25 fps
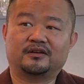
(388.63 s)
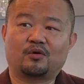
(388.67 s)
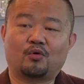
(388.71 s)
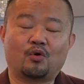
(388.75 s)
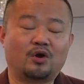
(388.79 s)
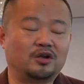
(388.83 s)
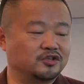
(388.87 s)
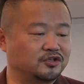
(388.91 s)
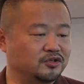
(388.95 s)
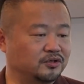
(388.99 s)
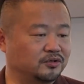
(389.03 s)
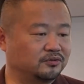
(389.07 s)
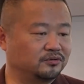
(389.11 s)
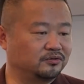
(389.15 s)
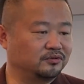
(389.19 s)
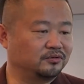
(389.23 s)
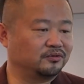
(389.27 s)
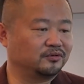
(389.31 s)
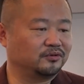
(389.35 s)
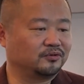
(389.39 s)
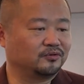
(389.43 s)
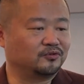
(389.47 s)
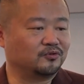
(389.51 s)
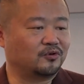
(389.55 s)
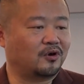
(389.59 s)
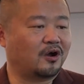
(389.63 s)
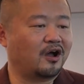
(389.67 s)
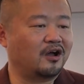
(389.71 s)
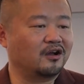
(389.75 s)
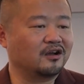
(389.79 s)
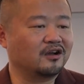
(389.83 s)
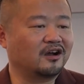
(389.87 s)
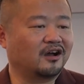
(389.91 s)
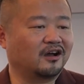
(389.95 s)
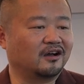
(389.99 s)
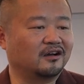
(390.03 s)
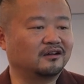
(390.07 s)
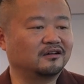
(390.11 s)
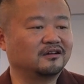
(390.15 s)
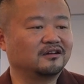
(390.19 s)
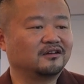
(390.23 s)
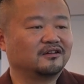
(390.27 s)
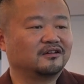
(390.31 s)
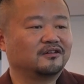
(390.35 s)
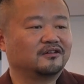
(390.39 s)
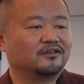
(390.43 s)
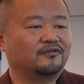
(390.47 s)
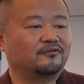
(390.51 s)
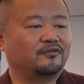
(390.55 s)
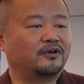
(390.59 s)
Guangzhou to mm. Hong Kong
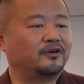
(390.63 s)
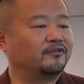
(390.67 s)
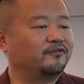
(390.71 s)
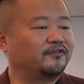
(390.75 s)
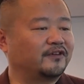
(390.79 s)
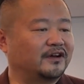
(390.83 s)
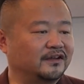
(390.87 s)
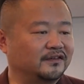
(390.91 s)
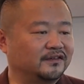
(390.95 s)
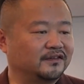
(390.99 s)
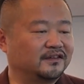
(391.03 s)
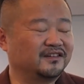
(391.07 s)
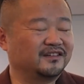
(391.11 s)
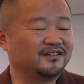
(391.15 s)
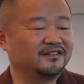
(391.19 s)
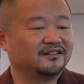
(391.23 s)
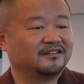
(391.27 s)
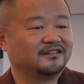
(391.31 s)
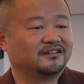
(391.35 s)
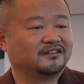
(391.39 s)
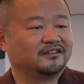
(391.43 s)
very fast.